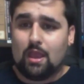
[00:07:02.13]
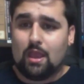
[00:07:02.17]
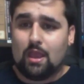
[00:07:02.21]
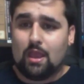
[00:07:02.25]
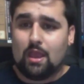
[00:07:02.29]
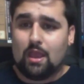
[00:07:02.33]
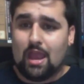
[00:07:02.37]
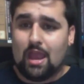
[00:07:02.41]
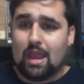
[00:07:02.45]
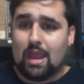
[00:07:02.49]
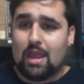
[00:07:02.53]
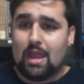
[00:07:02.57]

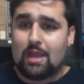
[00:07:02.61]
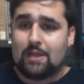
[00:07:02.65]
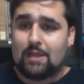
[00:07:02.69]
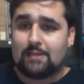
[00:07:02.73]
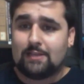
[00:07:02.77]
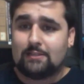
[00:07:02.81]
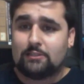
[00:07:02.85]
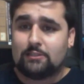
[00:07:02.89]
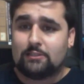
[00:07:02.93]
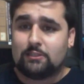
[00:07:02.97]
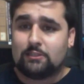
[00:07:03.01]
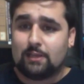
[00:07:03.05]

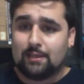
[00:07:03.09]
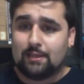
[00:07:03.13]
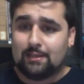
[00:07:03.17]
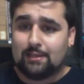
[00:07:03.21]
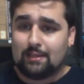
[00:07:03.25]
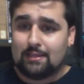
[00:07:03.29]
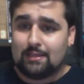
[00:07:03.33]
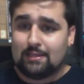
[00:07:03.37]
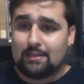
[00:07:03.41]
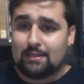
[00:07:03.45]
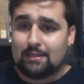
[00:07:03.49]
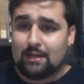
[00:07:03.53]
And
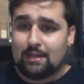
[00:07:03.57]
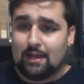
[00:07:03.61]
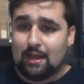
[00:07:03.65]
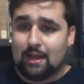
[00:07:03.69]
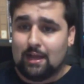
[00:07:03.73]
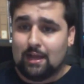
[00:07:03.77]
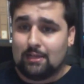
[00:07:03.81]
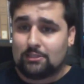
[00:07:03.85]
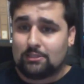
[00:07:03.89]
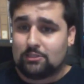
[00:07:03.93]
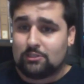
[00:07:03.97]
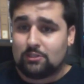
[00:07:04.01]

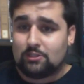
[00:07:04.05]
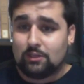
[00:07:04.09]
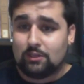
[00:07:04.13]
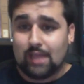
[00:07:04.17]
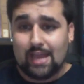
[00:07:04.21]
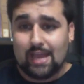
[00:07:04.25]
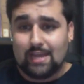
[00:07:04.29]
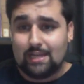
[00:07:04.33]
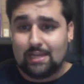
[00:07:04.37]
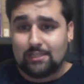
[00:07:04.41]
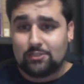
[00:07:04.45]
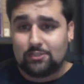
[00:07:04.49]
a
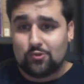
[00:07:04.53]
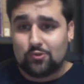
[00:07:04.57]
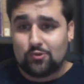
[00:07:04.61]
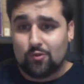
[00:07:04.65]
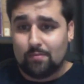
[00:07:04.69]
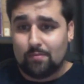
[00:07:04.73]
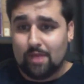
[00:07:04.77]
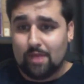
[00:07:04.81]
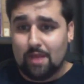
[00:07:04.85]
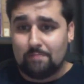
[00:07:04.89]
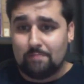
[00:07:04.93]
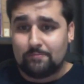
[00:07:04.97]
lightning
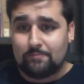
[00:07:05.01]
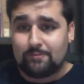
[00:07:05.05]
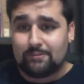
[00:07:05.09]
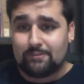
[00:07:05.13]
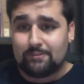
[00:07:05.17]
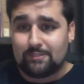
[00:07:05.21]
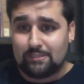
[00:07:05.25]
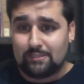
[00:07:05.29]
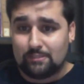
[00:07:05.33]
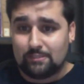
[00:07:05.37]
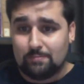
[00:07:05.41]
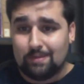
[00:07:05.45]
storm
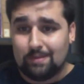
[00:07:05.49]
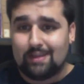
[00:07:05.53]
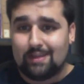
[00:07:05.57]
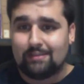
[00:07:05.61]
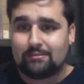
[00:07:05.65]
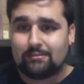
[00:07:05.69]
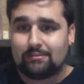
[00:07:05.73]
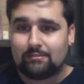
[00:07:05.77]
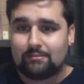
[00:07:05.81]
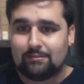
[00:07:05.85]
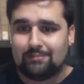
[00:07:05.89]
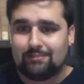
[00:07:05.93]
happens in
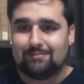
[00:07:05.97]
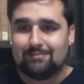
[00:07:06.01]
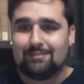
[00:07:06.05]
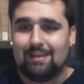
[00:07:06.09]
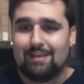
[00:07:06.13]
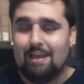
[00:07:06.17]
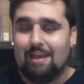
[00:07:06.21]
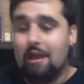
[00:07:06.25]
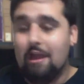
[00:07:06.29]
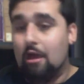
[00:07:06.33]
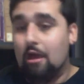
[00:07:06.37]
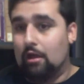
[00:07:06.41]
space.
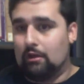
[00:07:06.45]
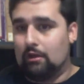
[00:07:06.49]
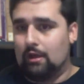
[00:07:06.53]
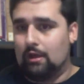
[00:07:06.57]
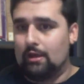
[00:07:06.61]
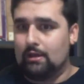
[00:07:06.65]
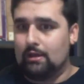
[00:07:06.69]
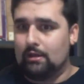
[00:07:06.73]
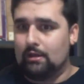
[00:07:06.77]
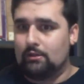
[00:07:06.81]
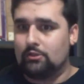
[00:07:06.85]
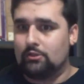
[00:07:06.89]
A
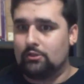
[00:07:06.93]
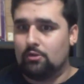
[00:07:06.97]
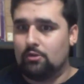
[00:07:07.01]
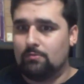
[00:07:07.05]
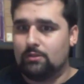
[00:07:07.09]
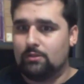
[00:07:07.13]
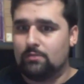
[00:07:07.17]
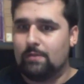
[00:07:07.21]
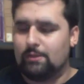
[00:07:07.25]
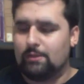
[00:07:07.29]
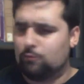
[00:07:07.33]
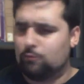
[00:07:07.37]
lightning storm
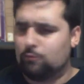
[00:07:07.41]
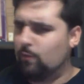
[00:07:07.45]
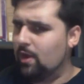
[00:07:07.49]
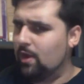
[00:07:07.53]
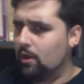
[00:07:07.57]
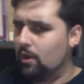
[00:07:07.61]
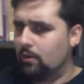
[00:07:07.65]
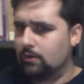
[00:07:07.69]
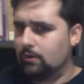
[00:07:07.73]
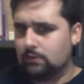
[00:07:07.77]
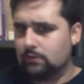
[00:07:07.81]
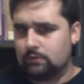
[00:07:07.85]
in space. We
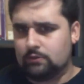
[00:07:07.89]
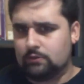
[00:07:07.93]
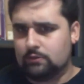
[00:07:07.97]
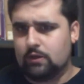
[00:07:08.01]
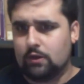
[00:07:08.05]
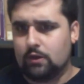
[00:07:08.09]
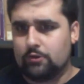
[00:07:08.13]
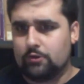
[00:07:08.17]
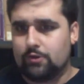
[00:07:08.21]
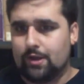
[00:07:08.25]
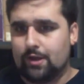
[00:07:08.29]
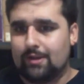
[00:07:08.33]
are in
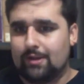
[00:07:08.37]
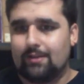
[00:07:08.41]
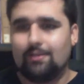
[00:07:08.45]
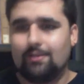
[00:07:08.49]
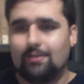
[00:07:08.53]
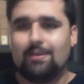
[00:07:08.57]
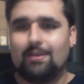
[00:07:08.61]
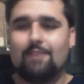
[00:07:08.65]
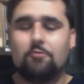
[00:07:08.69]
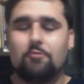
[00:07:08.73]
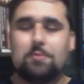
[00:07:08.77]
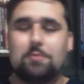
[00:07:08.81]
Star Trek.
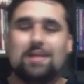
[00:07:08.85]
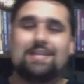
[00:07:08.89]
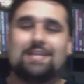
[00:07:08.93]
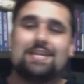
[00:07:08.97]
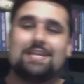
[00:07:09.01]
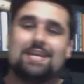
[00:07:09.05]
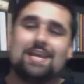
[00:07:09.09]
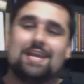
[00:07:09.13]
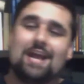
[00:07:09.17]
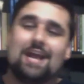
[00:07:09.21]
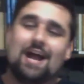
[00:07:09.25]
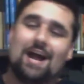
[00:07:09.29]
Never mind.
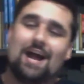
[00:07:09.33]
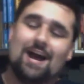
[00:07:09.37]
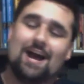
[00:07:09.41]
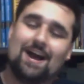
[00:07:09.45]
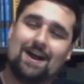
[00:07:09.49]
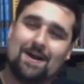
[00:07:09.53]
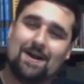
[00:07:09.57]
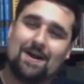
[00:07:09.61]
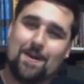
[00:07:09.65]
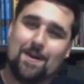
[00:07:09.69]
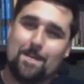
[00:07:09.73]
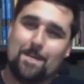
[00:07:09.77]

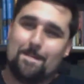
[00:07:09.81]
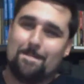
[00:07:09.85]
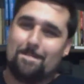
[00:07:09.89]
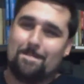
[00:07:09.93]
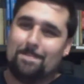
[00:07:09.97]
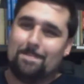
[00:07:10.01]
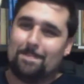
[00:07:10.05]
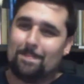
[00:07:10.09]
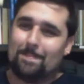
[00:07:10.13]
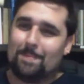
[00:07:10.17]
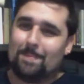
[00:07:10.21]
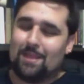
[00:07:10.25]

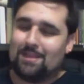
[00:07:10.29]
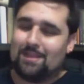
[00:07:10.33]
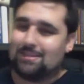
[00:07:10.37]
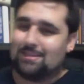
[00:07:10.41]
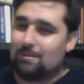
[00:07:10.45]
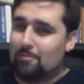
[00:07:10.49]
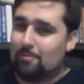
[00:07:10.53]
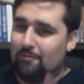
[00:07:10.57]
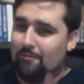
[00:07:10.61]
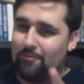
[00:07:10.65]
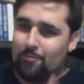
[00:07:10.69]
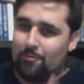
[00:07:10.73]

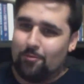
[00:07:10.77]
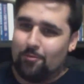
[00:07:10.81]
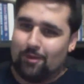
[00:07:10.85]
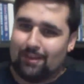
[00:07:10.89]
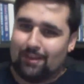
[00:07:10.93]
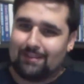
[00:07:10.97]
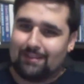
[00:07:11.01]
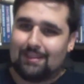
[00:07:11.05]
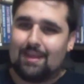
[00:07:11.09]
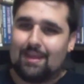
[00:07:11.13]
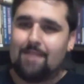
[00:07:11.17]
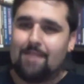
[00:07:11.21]
Some of you will
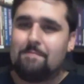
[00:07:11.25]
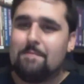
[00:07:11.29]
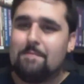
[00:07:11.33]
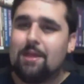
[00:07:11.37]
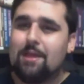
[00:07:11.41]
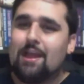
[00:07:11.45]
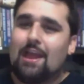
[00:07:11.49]
get that.